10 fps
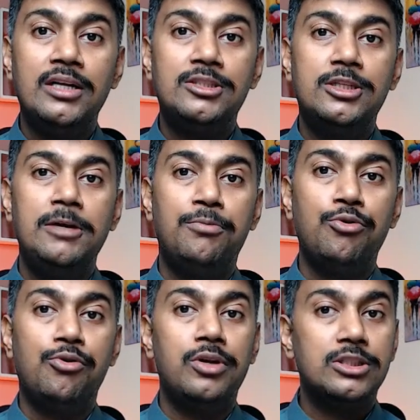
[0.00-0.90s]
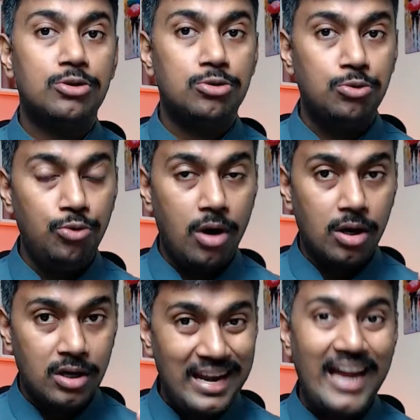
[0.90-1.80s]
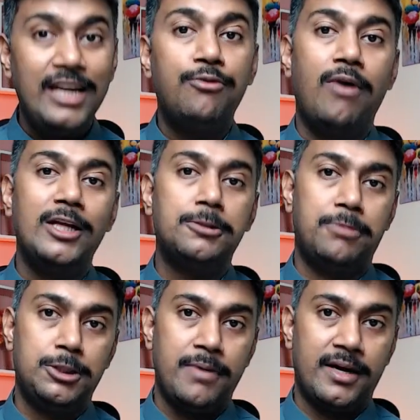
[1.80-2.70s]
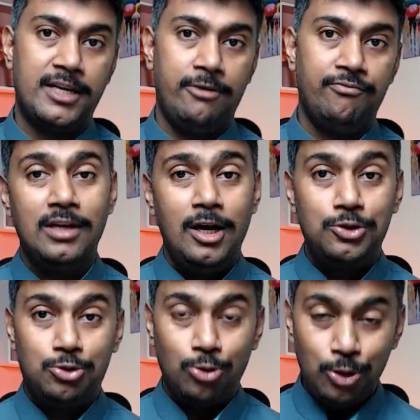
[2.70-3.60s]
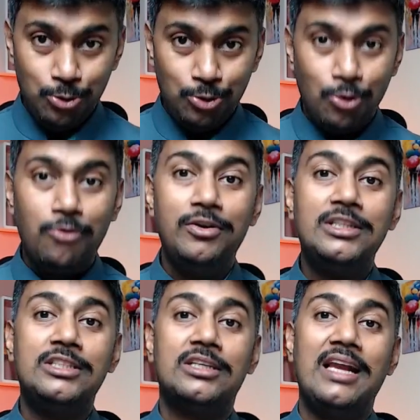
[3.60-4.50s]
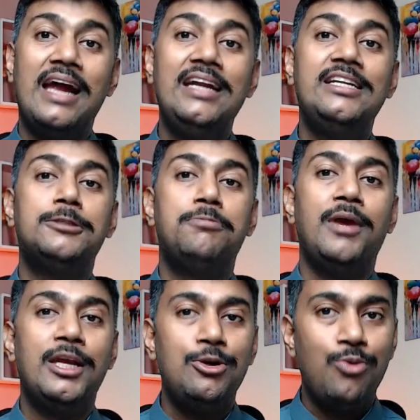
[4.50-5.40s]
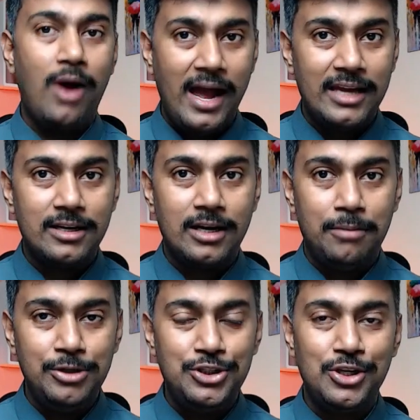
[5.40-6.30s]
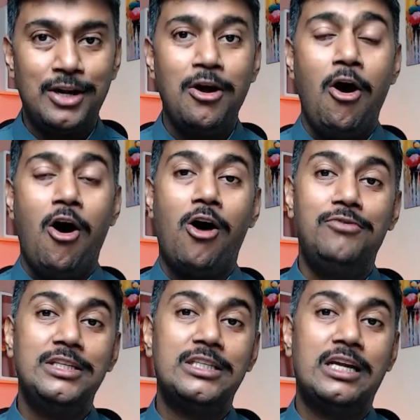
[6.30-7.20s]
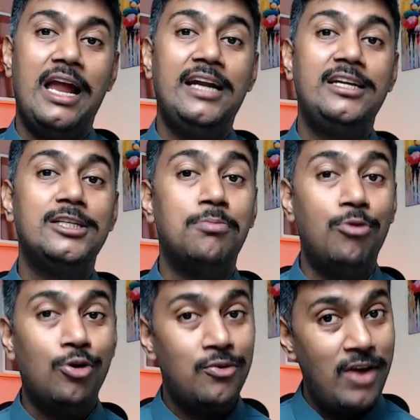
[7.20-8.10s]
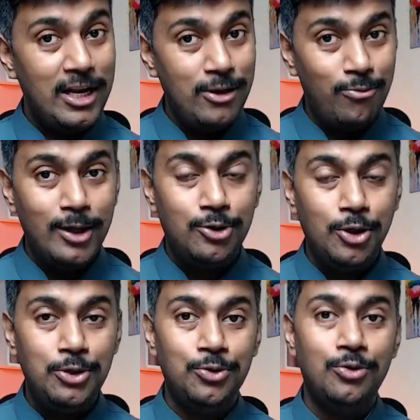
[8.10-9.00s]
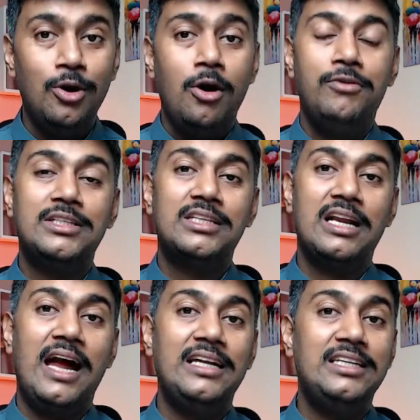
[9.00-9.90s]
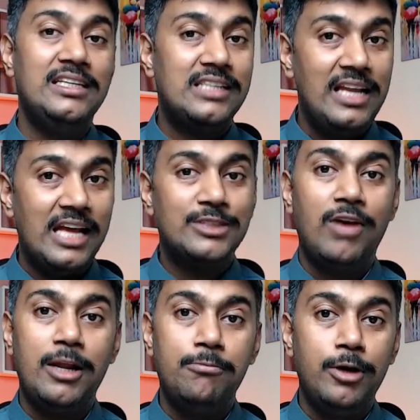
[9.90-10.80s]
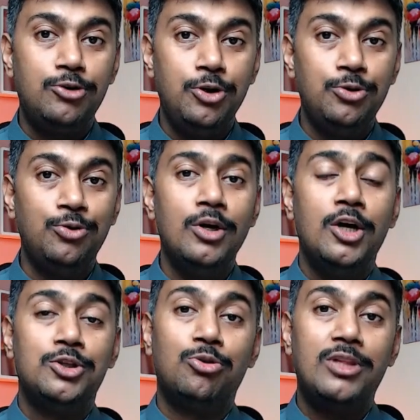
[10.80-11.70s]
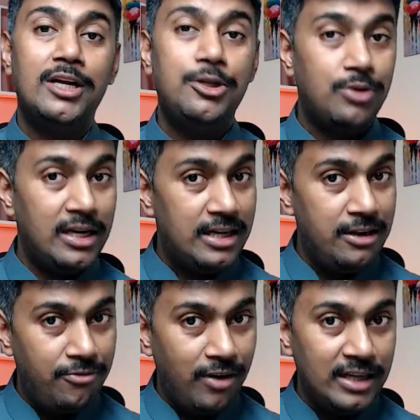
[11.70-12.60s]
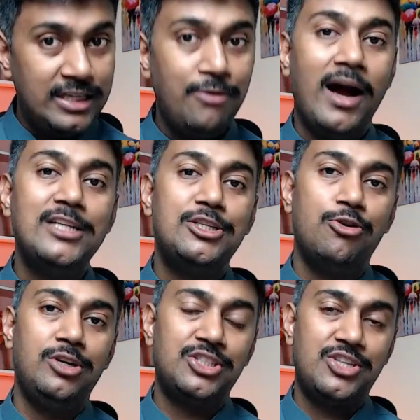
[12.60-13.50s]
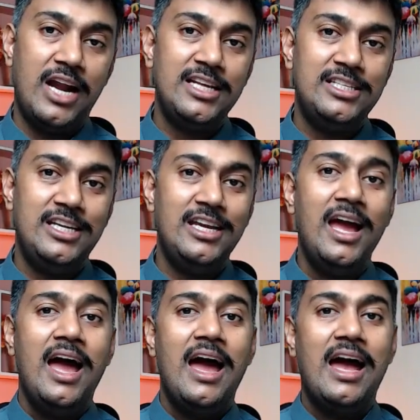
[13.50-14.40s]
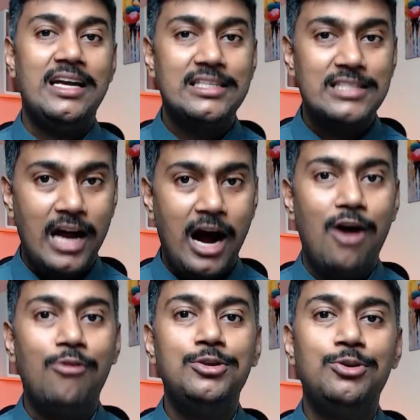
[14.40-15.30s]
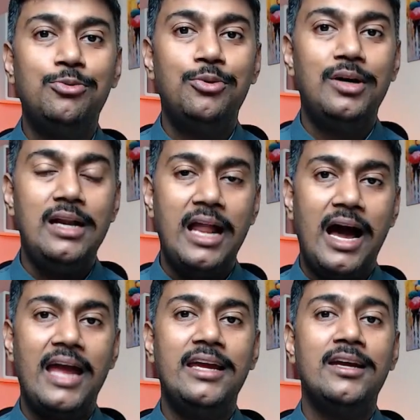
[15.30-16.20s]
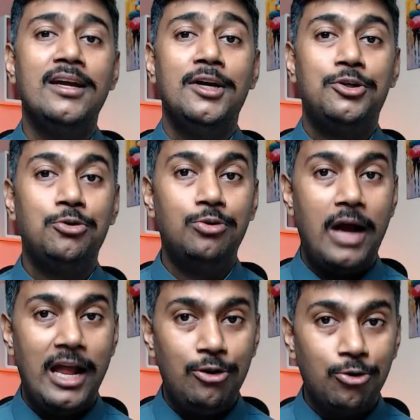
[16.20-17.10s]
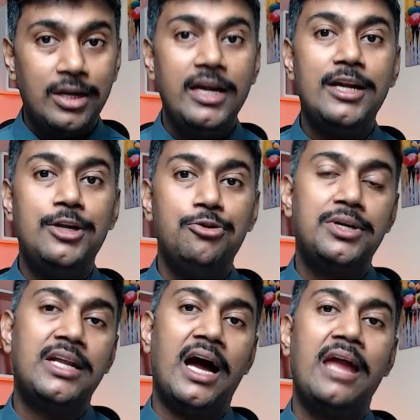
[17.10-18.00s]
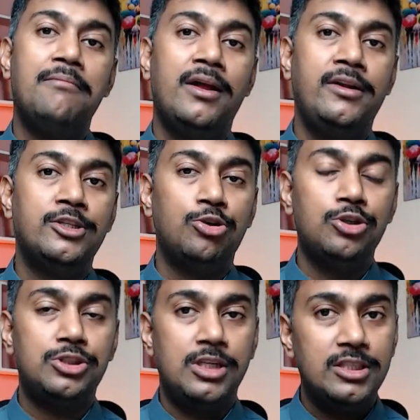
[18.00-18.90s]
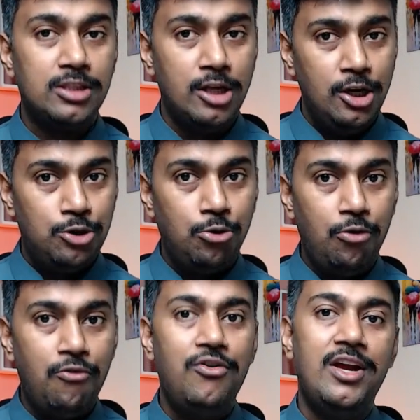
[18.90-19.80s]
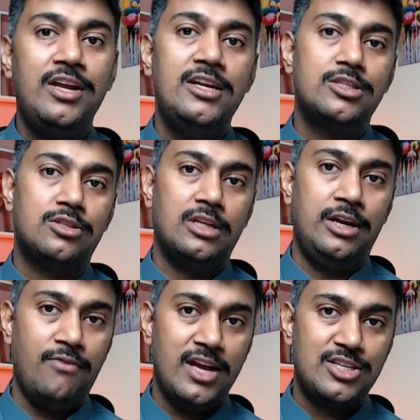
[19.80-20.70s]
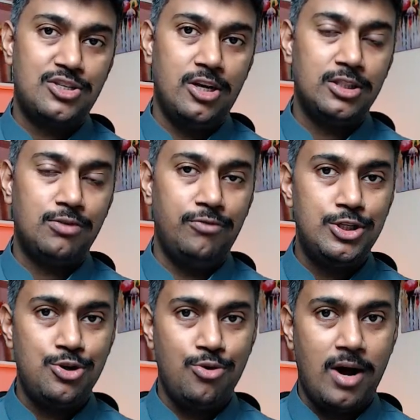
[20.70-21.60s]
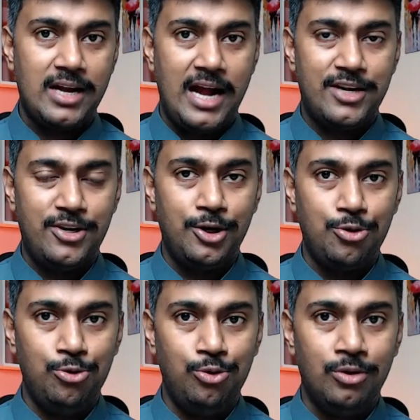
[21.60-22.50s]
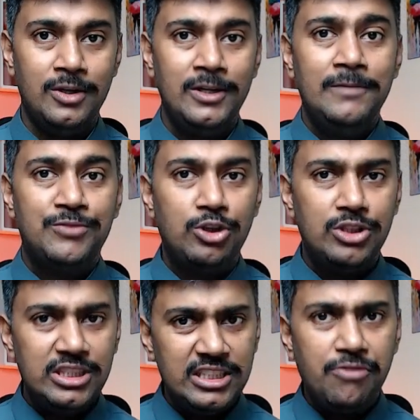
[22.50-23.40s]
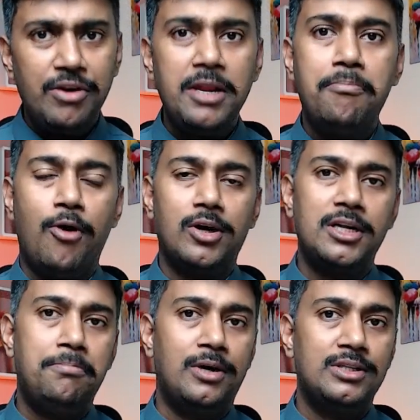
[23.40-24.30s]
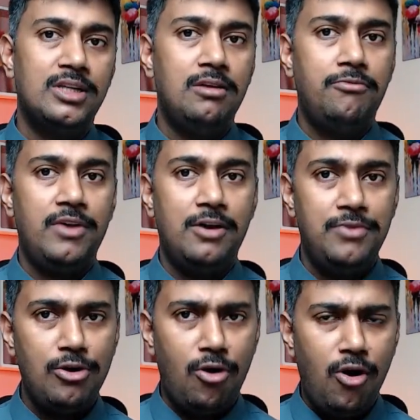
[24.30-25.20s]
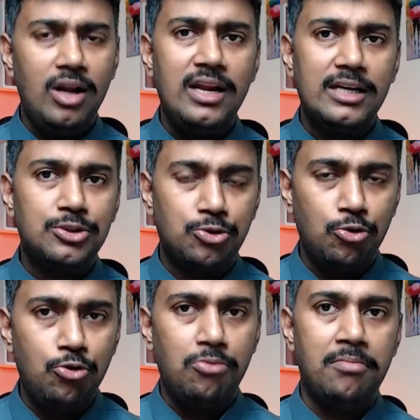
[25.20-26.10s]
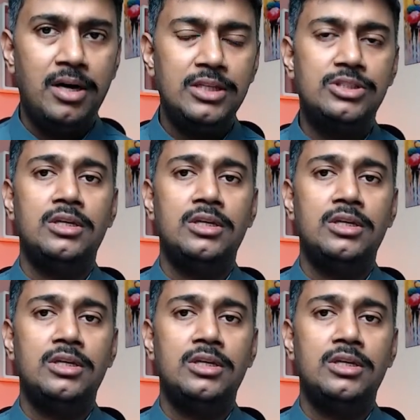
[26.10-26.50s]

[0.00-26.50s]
see brokerage through client-wise perspective. So you know which client is paying you higher commission or which client is more valuable to you, which client is less valuable to you, so that you can devise your strategy as how you would like to allocate your time and resources to various investors which you are catering to. So this is a very important puzzle where we all are so much